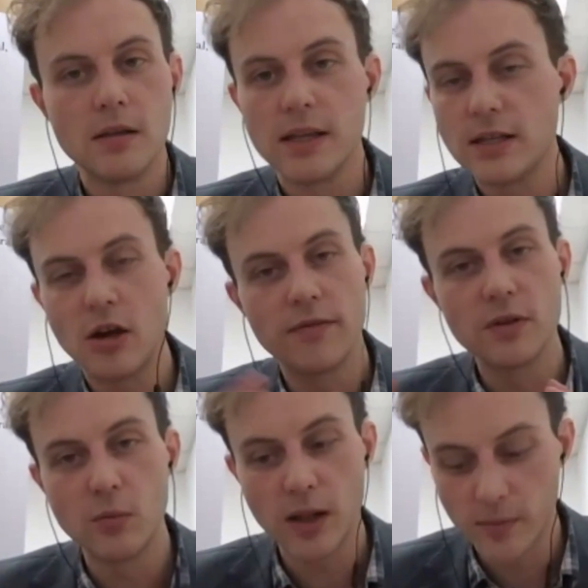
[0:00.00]
These are
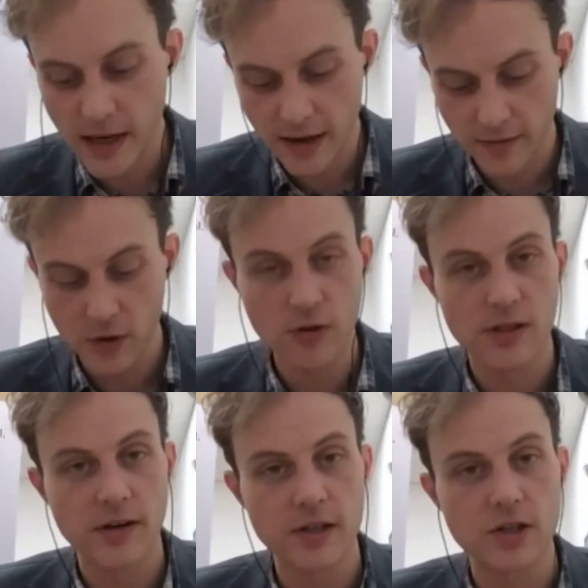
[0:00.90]
often well-meaning funeral
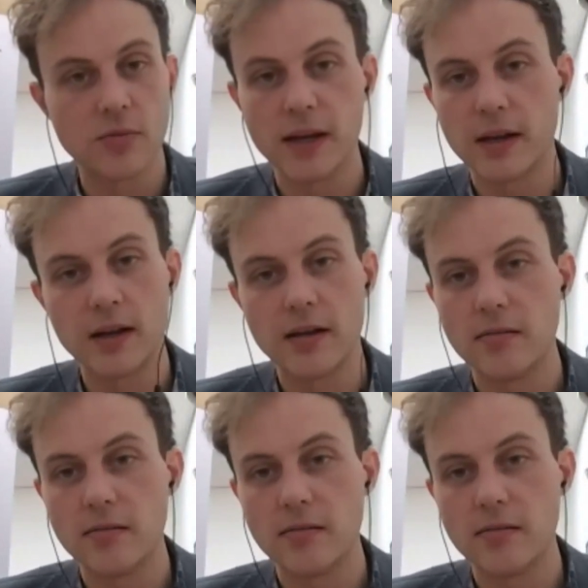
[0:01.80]
directors who are making